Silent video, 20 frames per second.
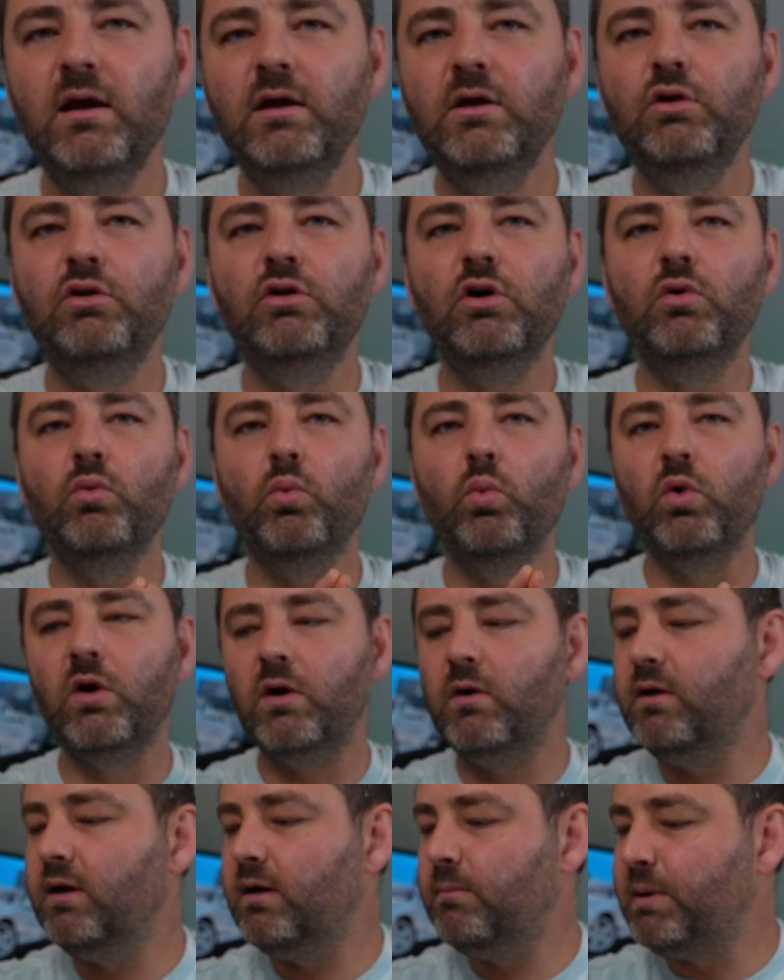you don't
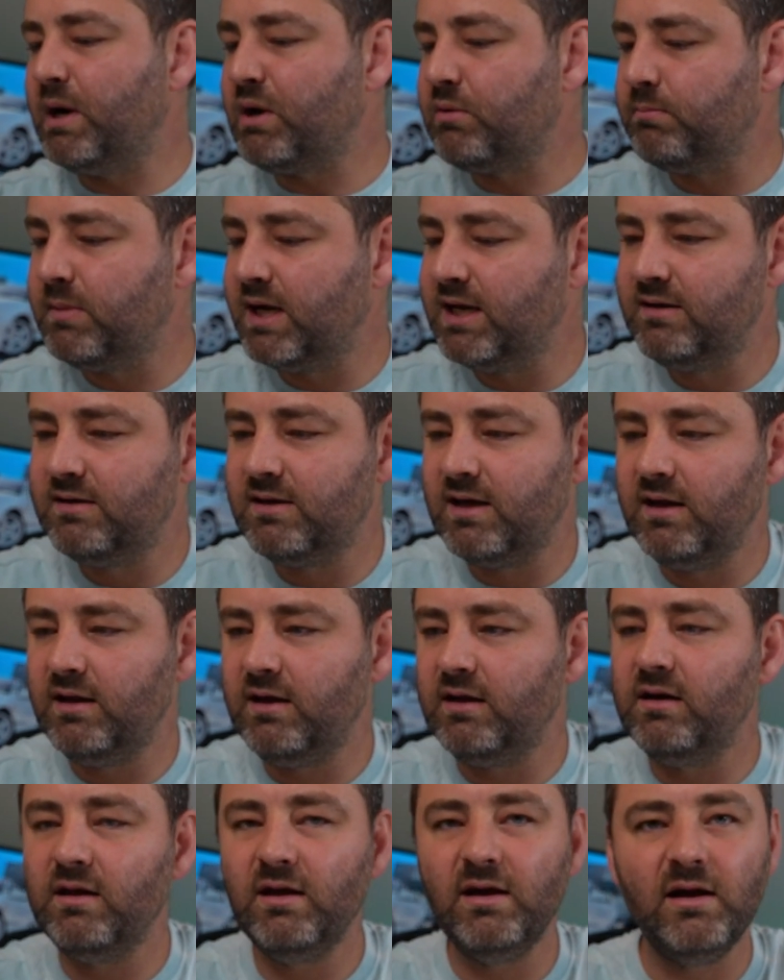worry about
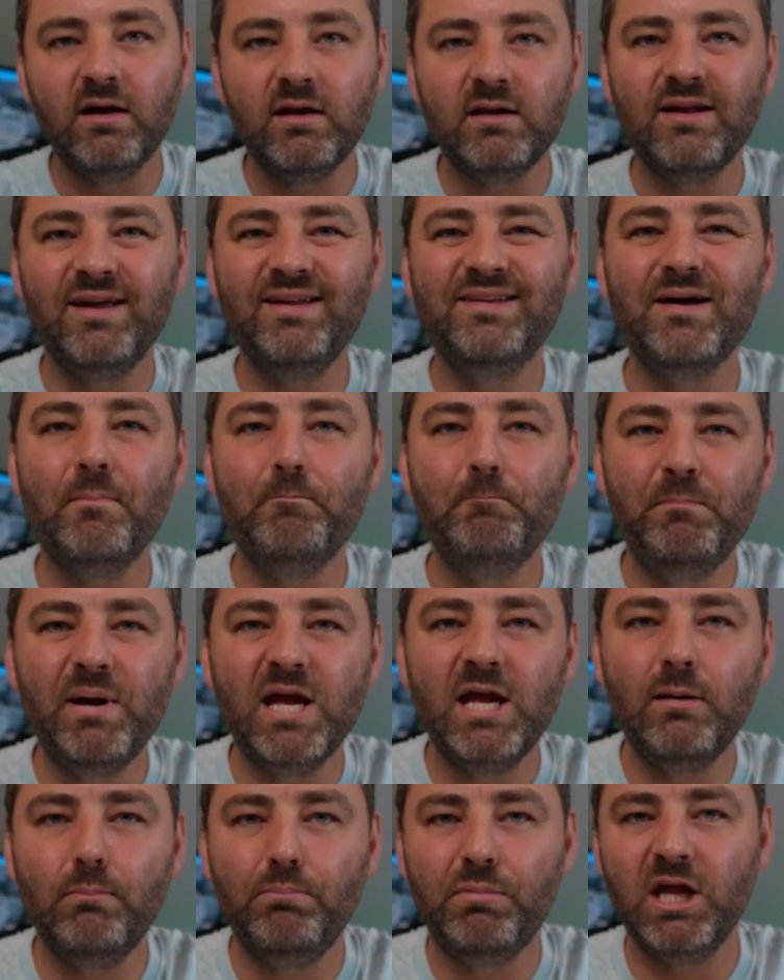maintaining it is a
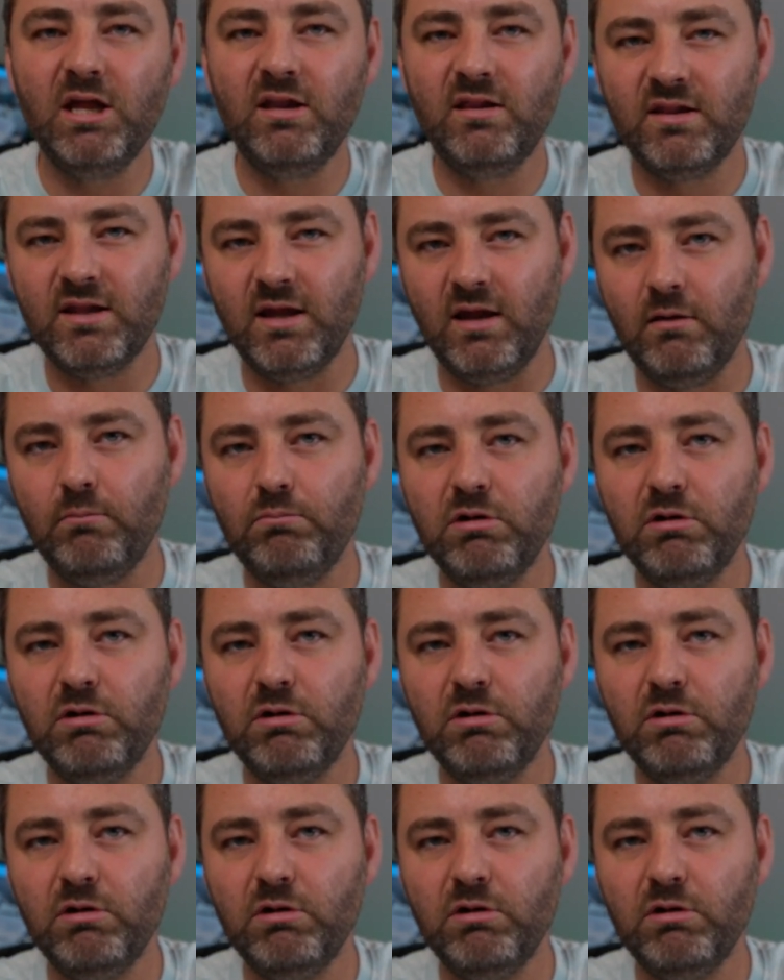big thing.